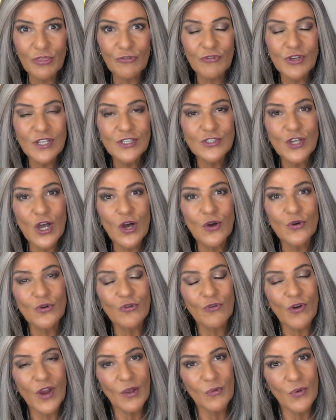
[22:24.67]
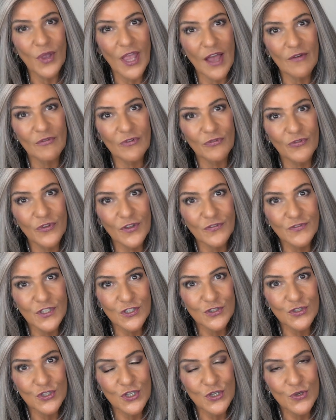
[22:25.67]
Three-tone gray. We have a
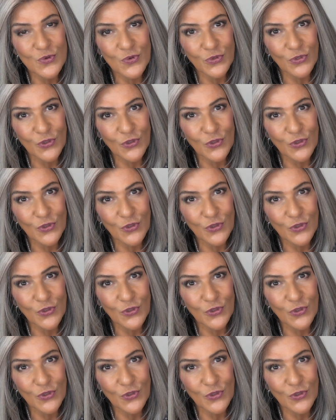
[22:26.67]
52,